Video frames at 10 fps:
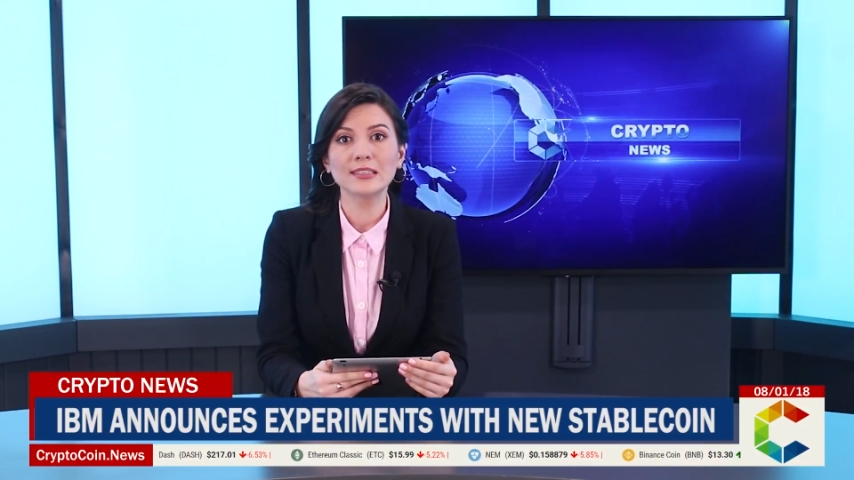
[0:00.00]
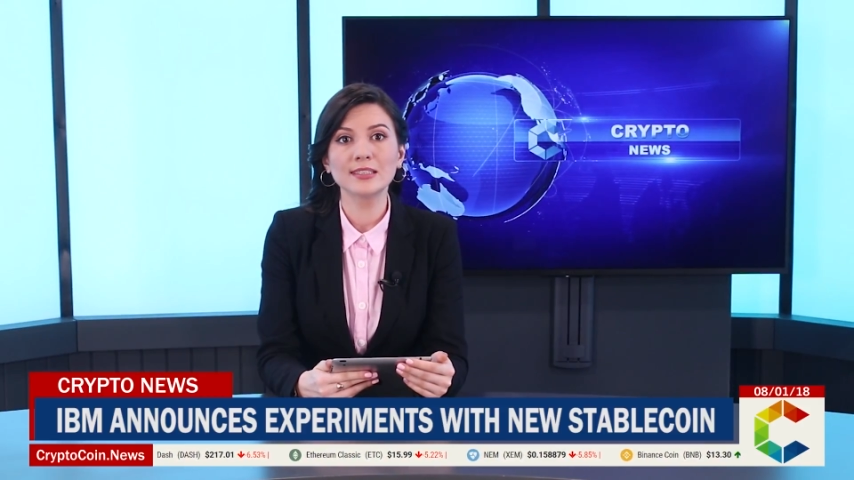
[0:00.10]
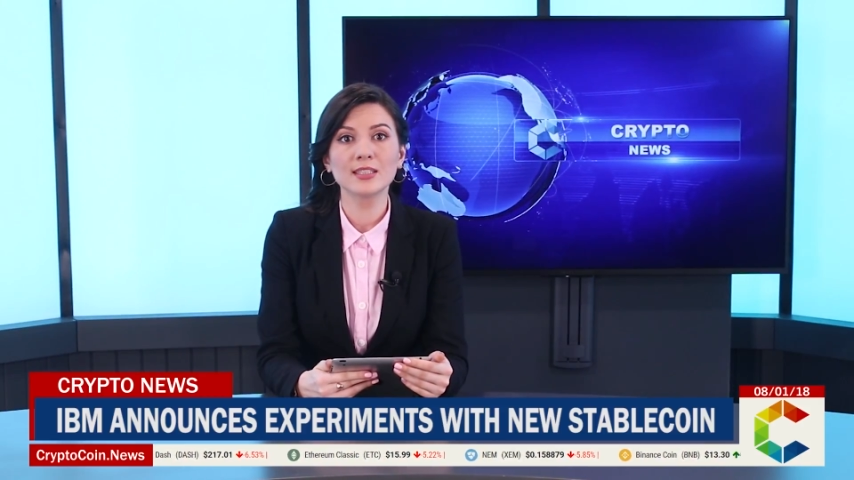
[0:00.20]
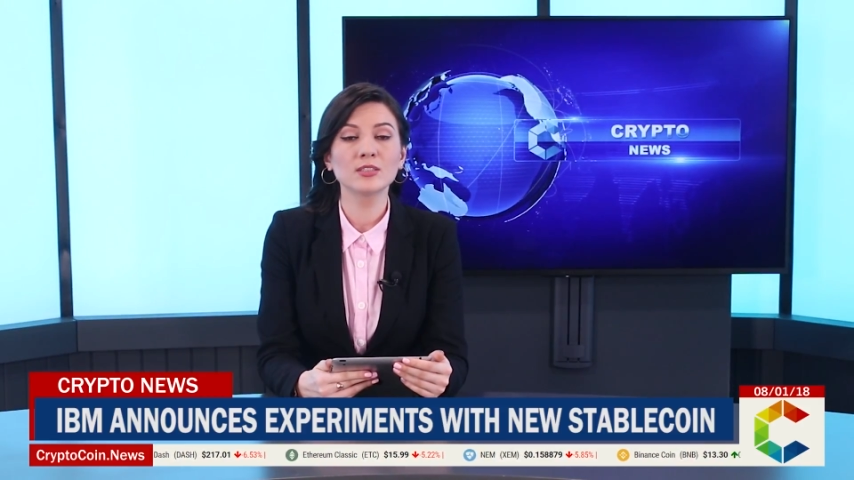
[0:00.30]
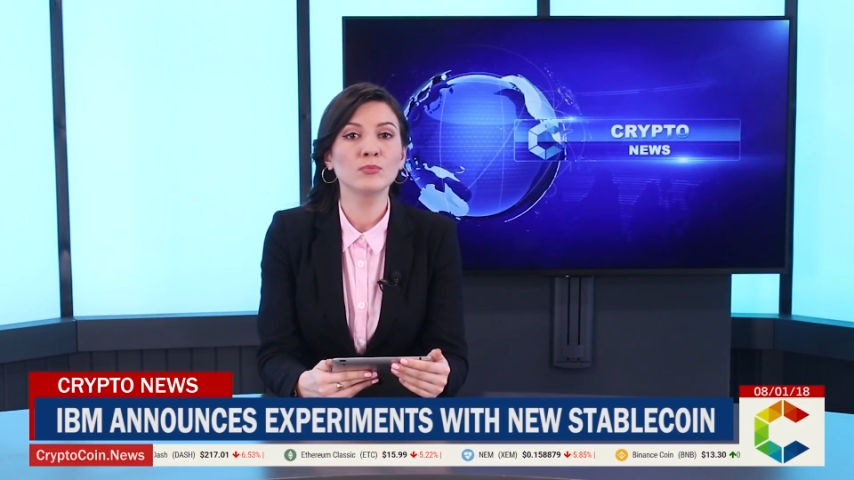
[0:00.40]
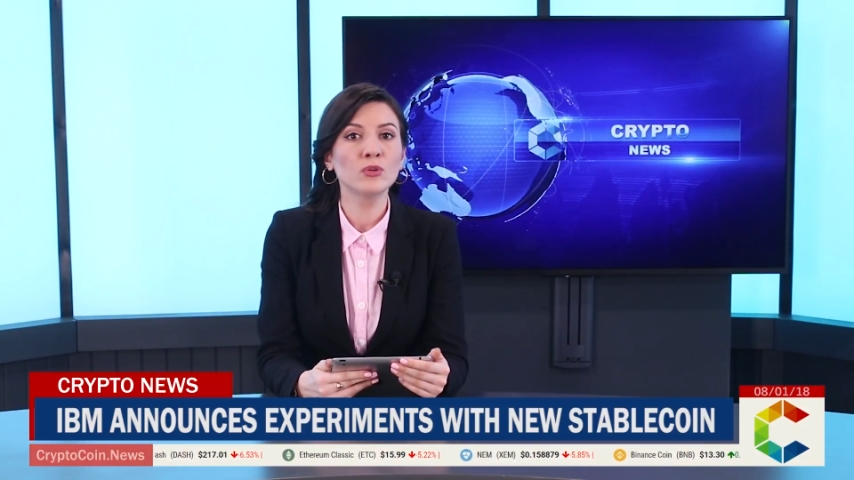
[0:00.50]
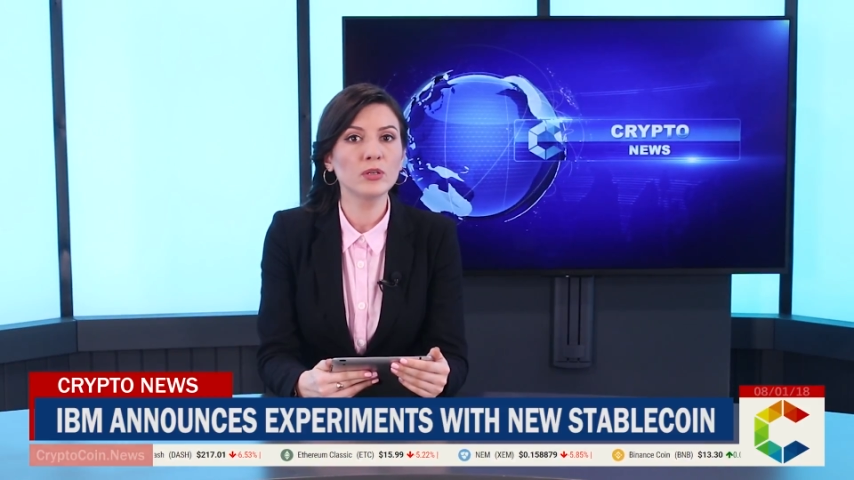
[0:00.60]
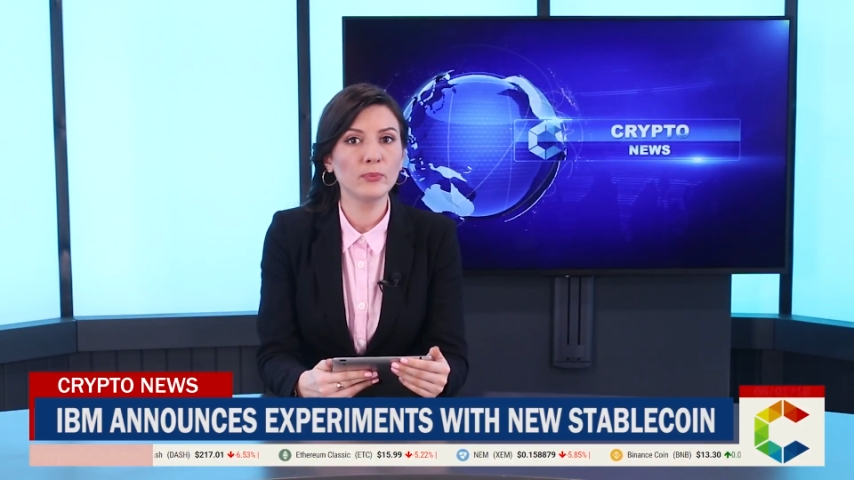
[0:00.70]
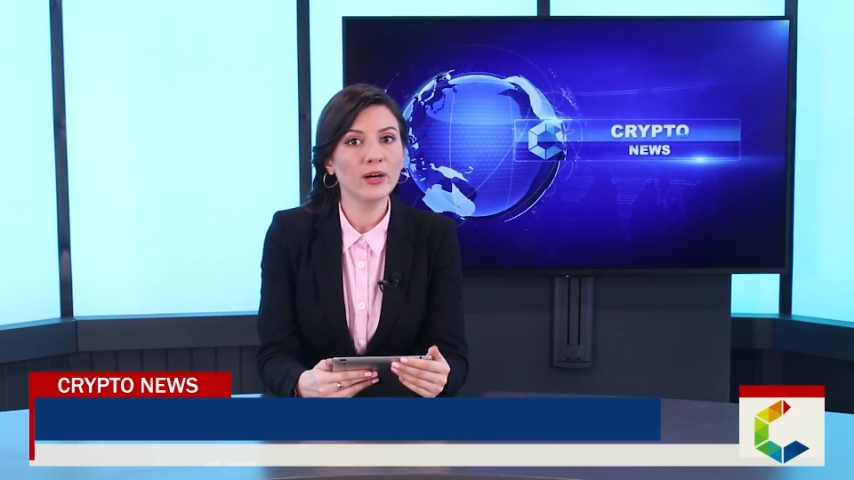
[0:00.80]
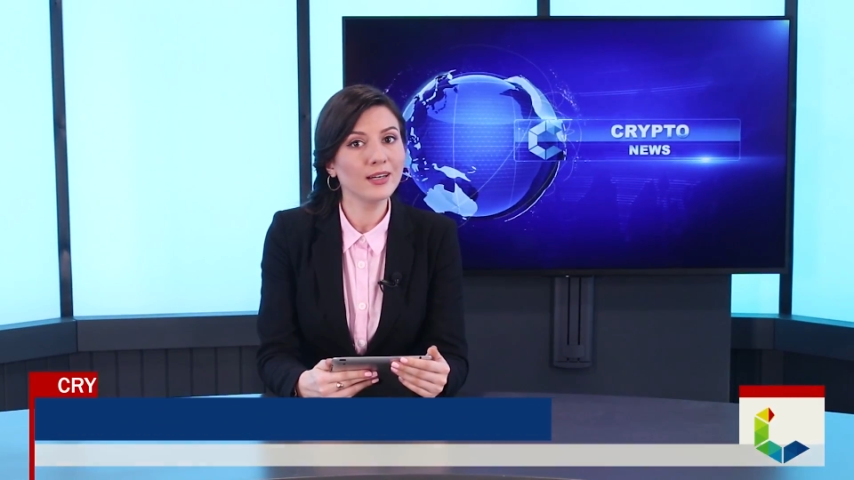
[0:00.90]
since
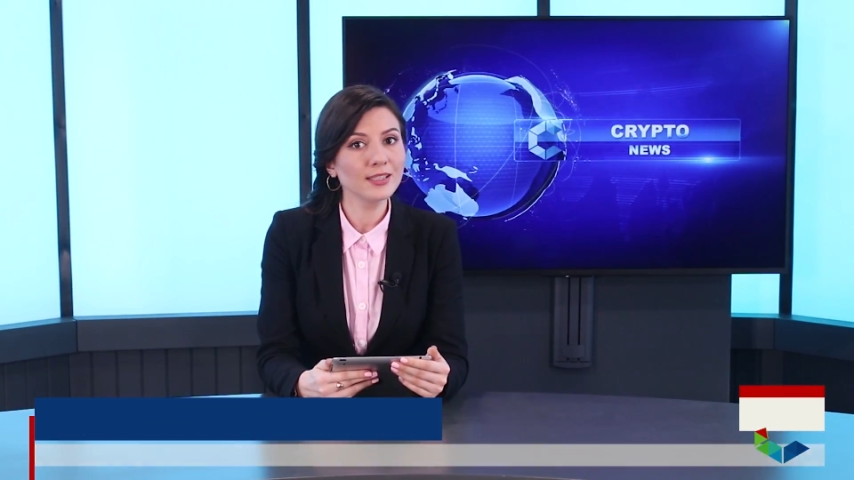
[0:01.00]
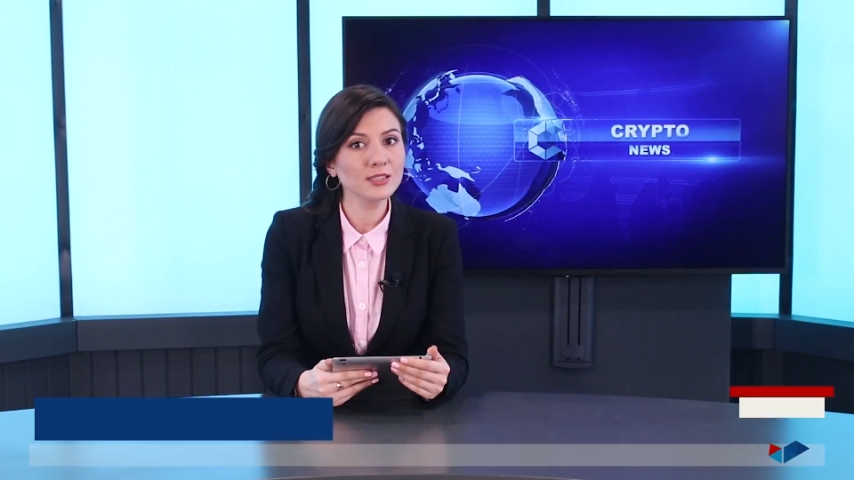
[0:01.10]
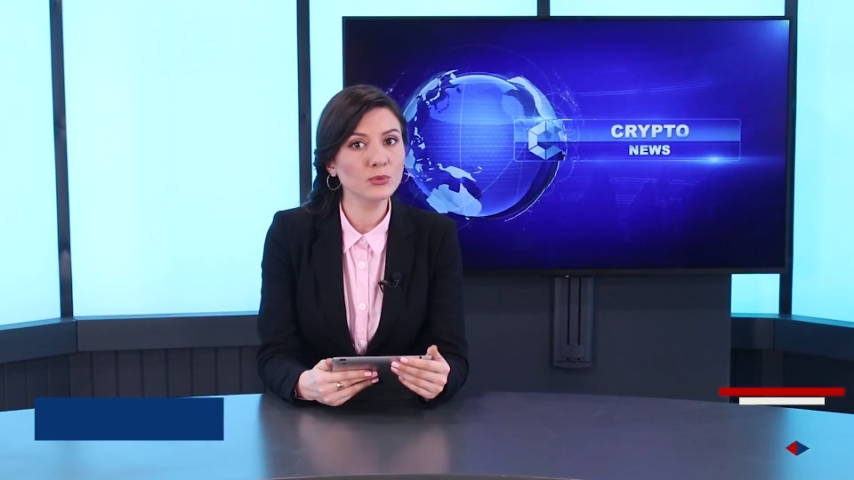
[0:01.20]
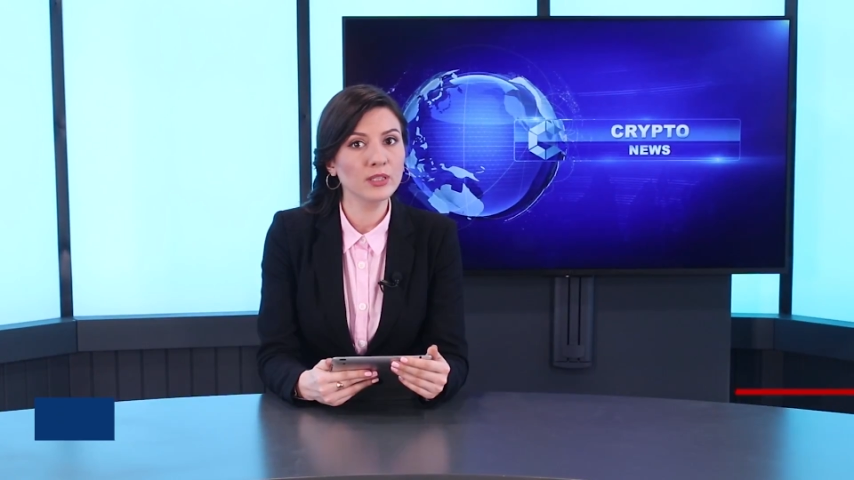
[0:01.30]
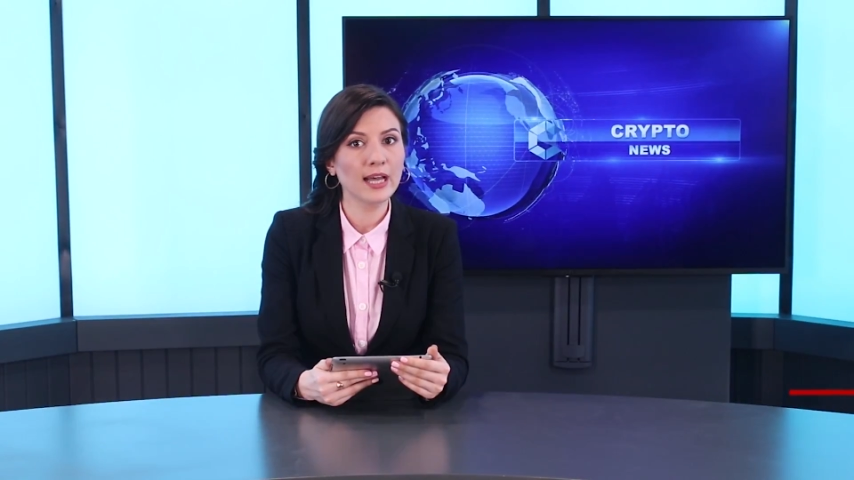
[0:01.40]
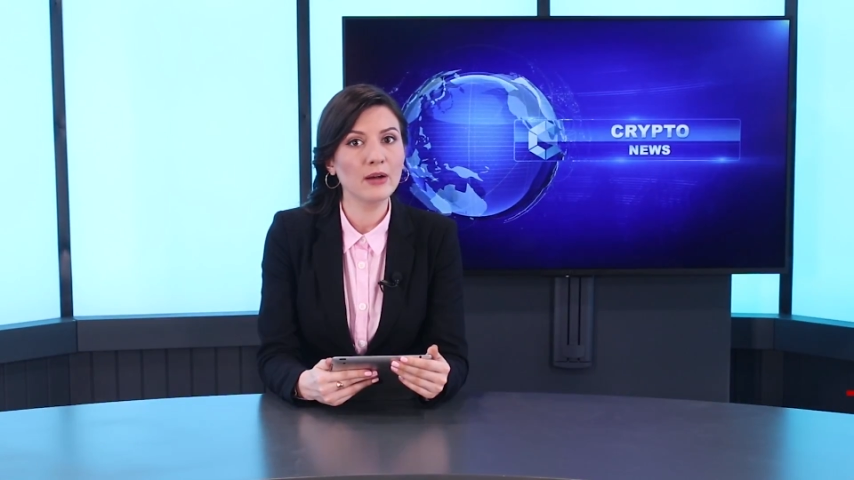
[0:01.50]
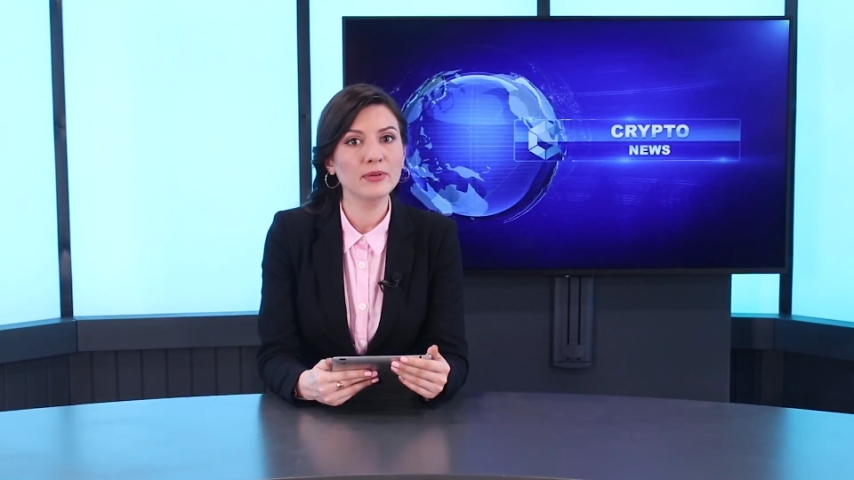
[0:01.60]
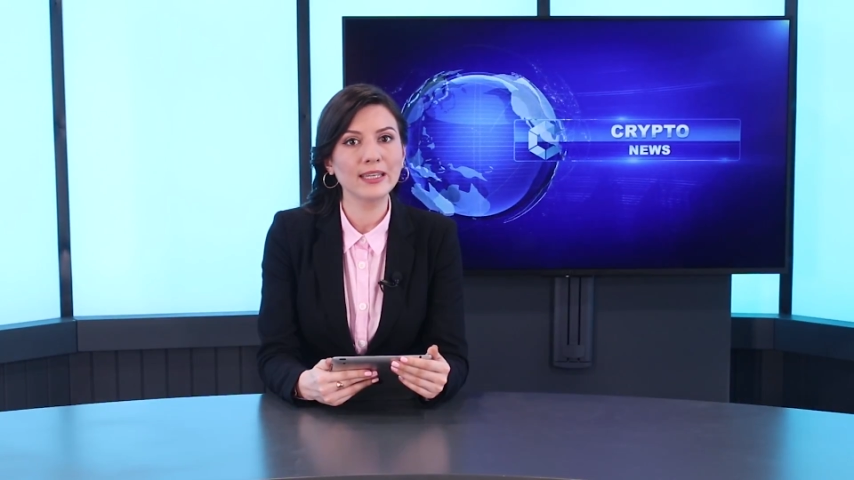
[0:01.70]
more parties will have